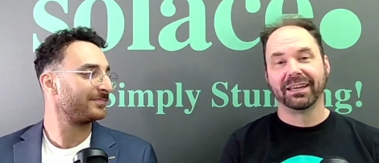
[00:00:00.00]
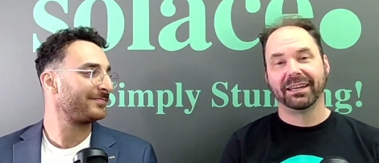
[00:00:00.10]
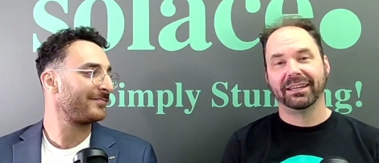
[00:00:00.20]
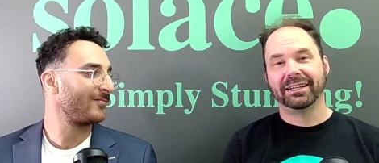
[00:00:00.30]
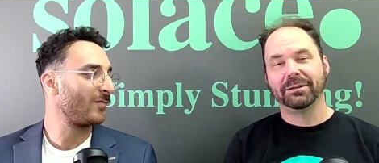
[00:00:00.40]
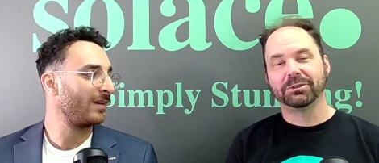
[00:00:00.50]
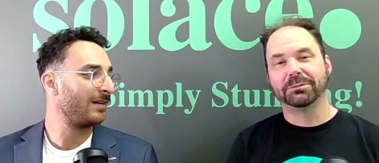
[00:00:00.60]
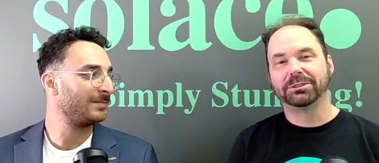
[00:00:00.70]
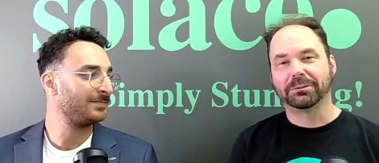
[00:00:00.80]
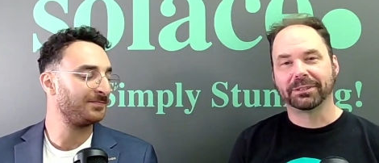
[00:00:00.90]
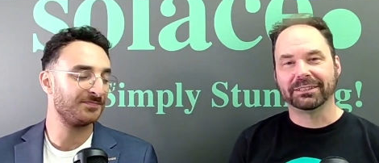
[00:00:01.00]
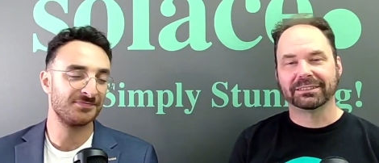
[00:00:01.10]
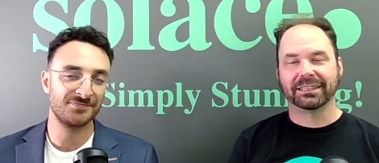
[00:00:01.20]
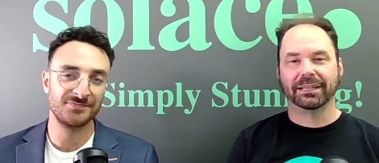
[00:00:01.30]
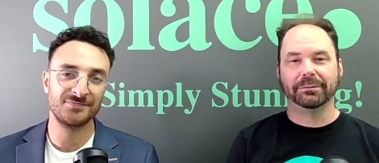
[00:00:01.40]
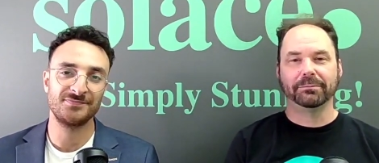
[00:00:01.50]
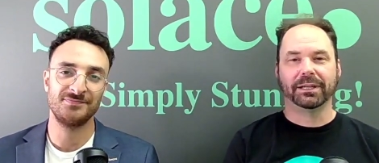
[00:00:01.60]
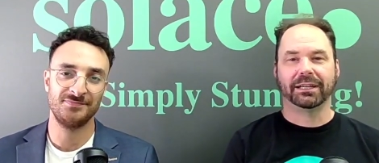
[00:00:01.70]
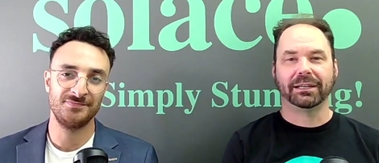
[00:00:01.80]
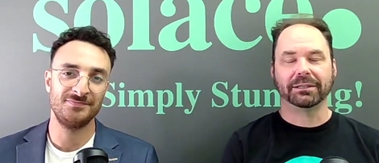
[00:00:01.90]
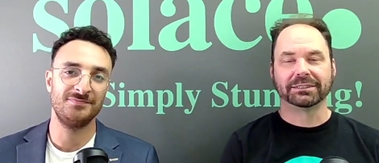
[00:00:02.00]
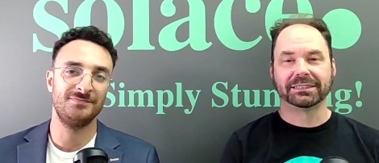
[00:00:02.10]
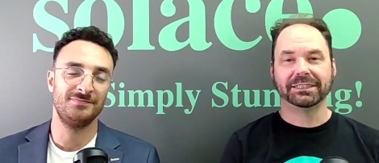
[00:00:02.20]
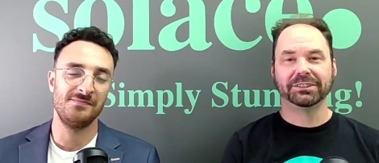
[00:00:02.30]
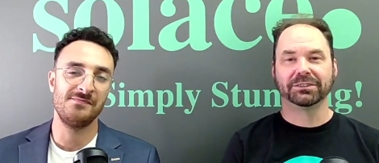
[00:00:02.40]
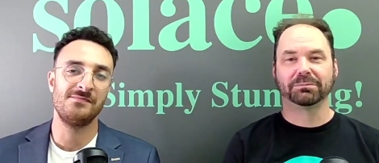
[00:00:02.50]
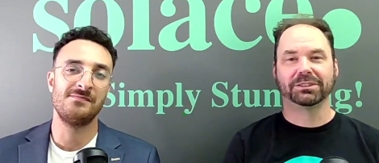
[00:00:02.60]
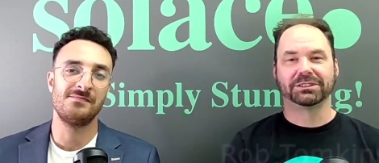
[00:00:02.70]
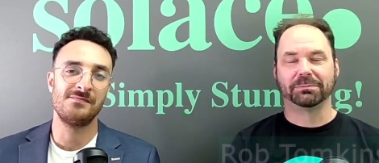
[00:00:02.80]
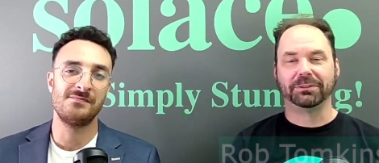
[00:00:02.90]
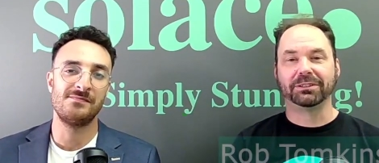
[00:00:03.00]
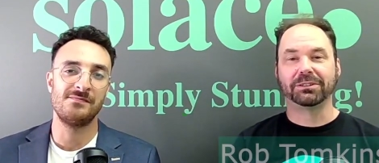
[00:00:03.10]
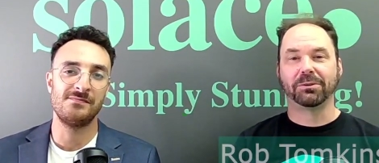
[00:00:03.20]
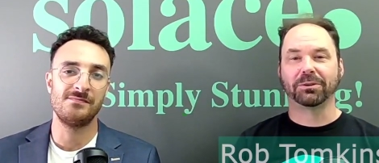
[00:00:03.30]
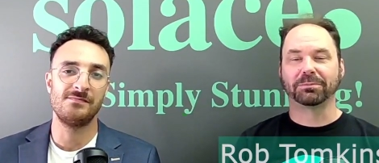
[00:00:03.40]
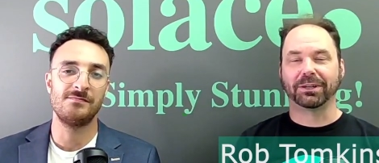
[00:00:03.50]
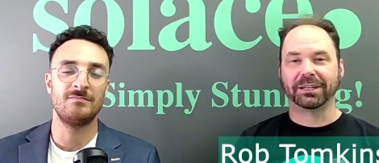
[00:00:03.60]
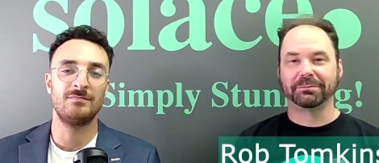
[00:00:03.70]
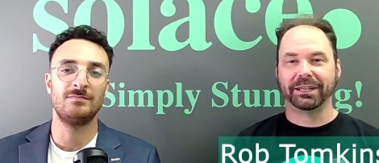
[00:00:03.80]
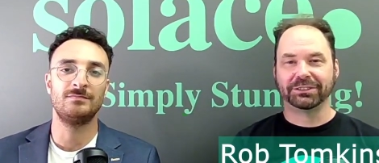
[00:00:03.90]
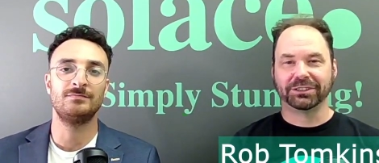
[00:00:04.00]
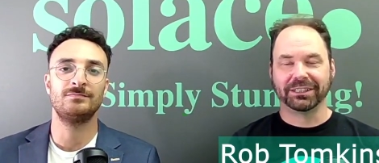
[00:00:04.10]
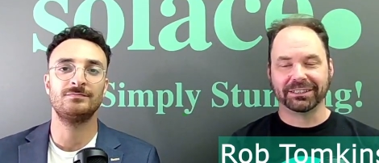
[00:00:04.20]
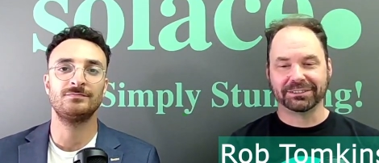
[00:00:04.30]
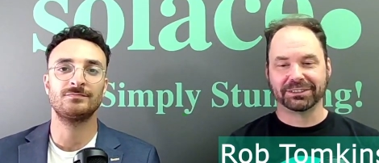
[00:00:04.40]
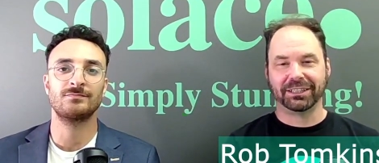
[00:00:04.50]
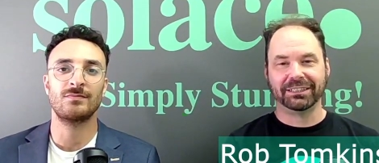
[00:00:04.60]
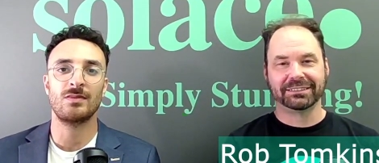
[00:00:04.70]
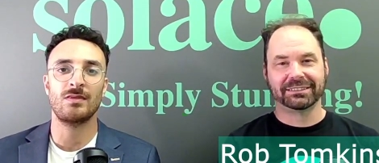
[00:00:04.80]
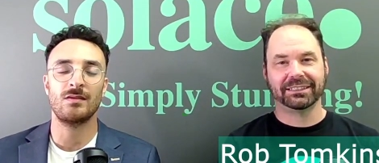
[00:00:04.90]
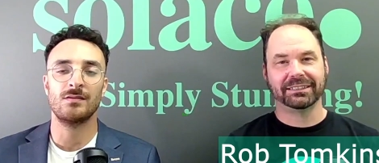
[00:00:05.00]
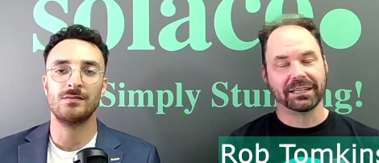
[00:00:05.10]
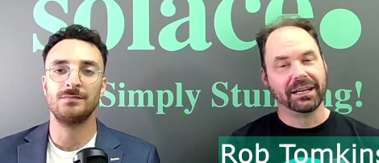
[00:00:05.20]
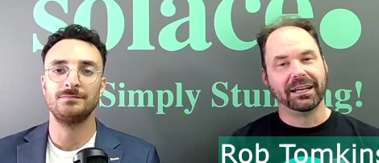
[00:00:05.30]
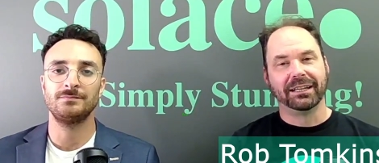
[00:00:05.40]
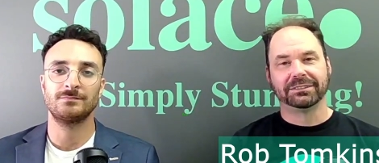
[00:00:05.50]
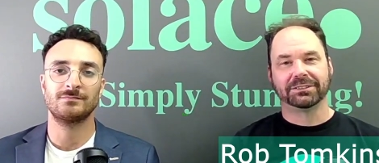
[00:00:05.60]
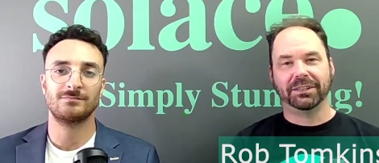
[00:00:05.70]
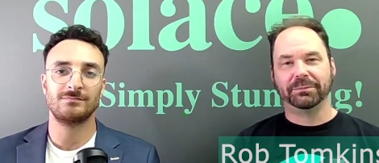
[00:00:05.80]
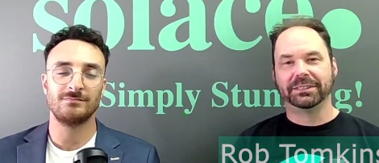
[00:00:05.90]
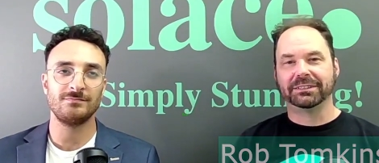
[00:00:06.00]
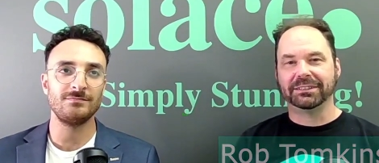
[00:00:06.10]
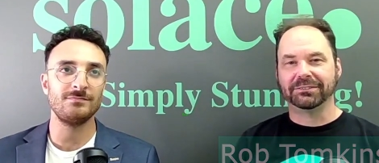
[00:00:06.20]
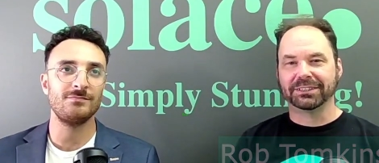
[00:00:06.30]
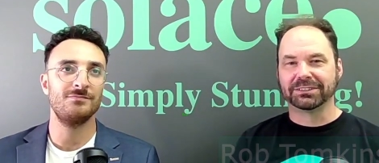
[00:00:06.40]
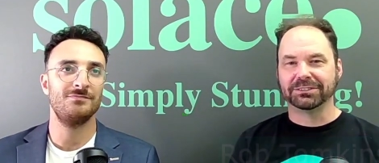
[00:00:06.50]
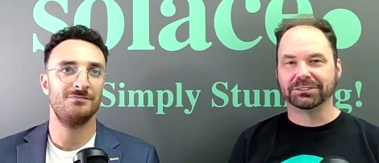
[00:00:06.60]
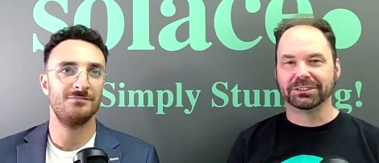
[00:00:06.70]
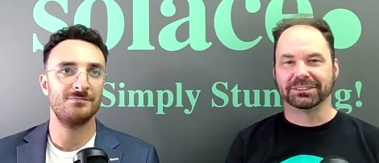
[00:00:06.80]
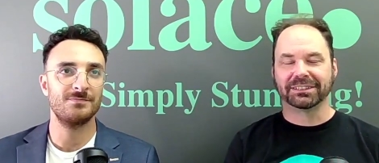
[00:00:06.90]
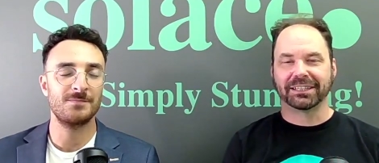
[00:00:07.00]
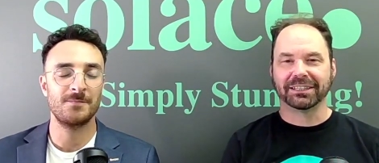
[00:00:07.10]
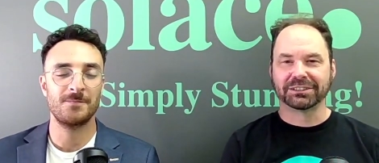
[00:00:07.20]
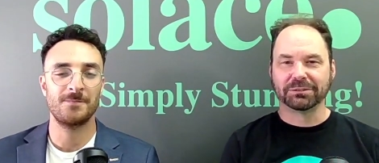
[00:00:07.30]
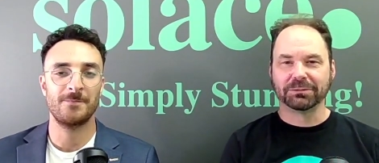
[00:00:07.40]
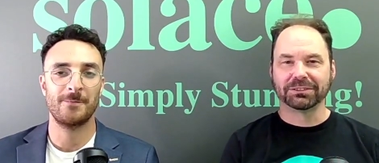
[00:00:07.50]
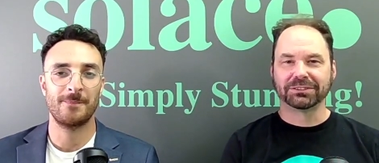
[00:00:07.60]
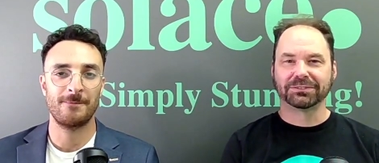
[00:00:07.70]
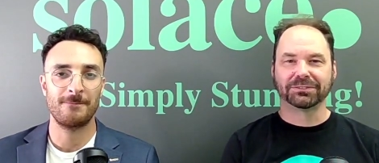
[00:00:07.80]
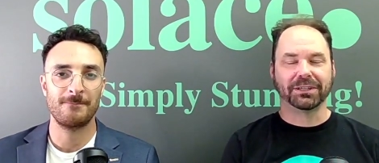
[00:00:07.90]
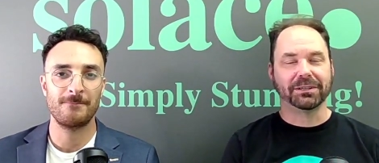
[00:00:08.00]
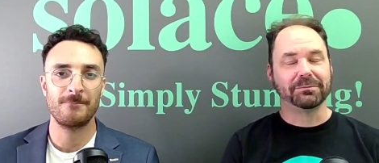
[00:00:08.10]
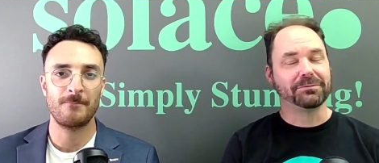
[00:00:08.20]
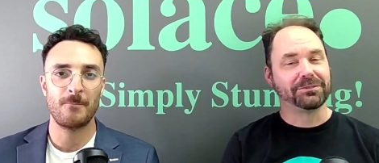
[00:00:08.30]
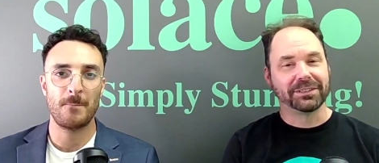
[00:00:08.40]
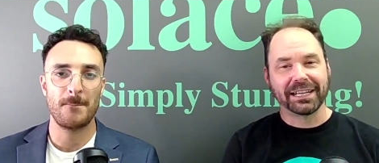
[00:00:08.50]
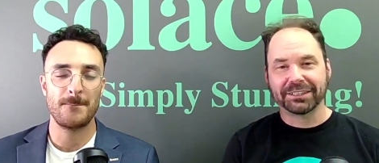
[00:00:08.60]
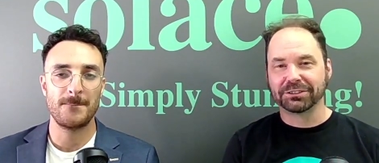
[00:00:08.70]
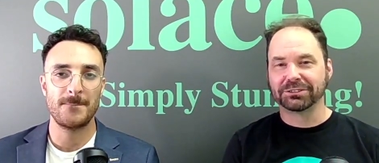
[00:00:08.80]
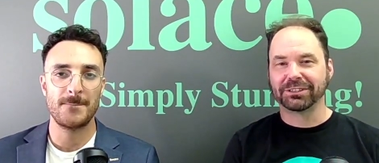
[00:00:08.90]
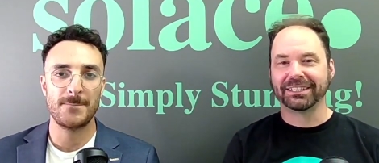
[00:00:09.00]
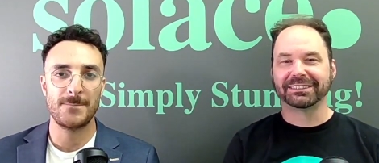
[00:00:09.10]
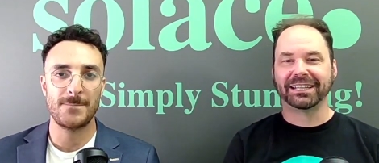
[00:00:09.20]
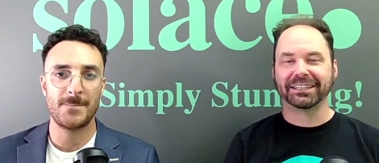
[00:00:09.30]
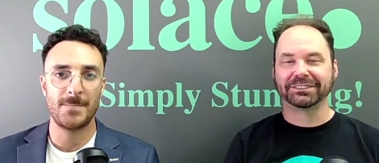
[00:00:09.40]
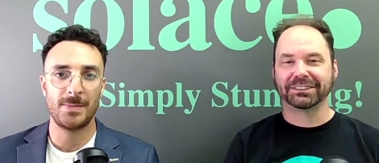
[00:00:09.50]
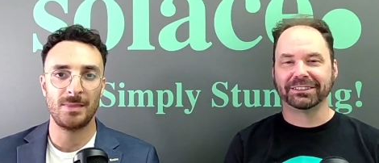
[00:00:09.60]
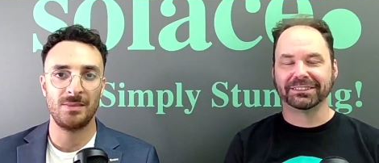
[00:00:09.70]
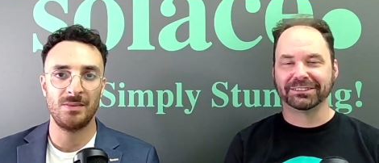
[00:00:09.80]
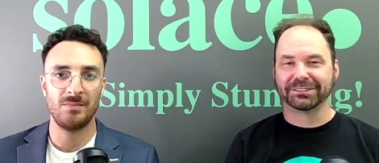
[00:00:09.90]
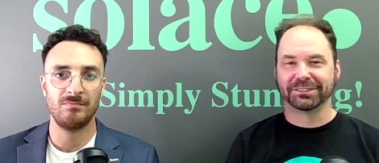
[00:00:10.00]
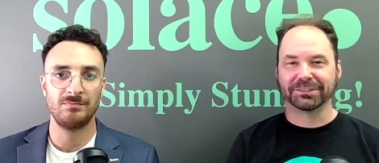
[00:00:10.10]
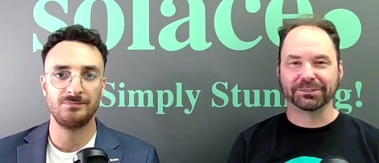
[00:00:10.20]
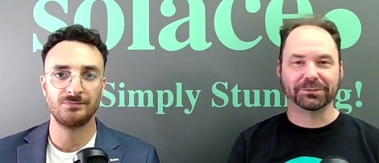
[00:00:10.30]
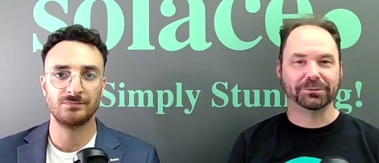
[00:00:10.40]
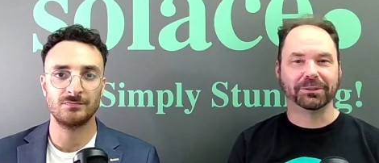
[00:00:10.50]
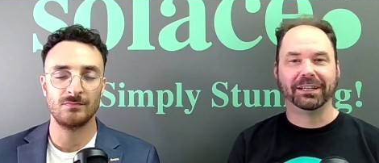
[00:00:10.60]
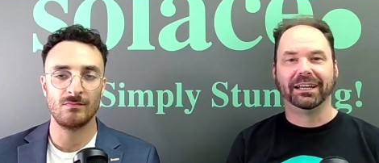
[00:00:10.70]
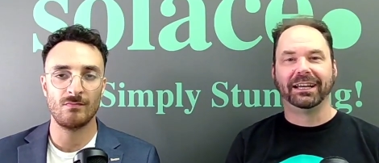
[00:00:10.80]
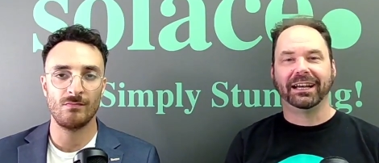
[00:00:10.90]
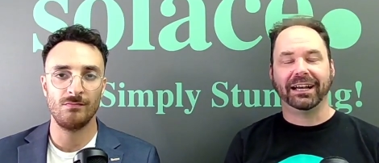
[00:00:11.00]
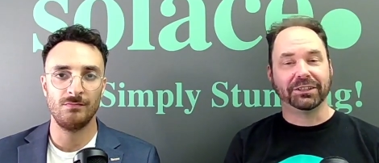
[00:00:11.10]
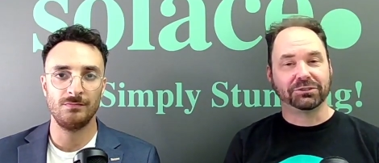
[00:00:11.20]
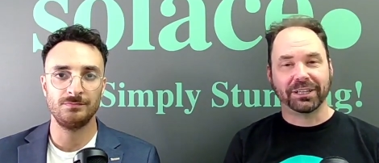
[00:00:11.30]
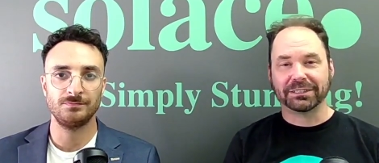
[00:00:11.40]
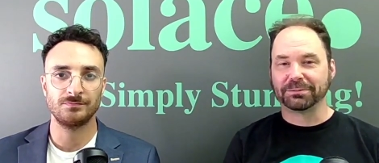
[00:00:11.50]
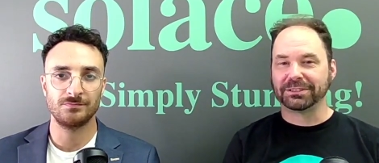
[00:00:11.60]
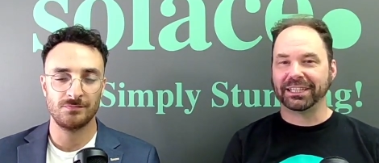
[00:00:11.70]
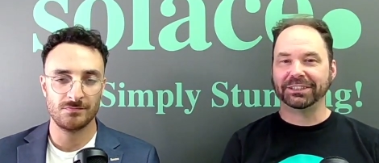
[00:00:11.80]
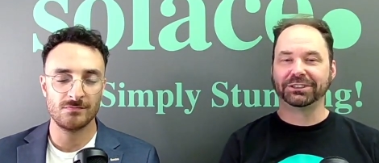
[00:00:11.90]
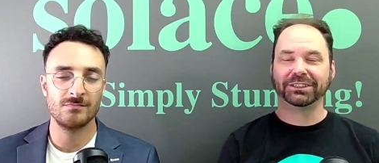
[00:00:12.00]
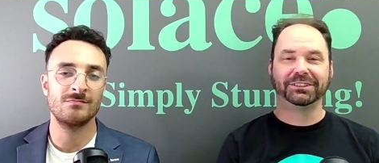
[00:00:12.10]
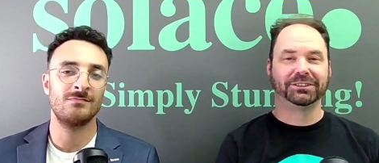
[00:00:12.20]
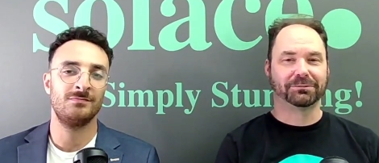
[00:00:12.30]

Speaker 1: And I'm Rob Tompkins. I'm a senior principal core product manager here at Solace. And so I've been delivering solutions to customers from financial transactions to uh, transportation to